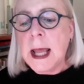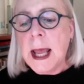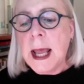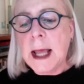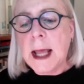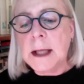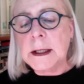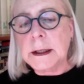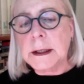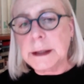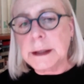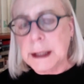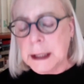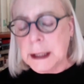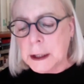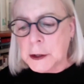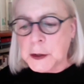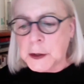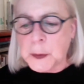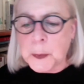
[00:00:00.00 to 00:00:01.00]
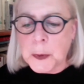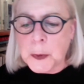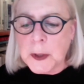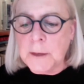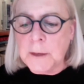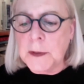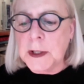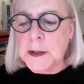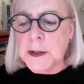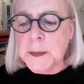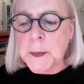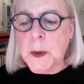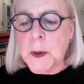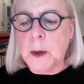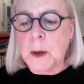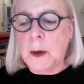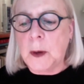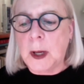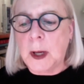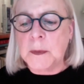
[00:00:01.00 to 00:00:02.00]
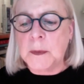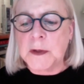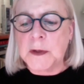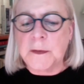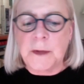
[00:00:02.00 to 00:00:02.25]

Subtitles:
and a link to previous programs'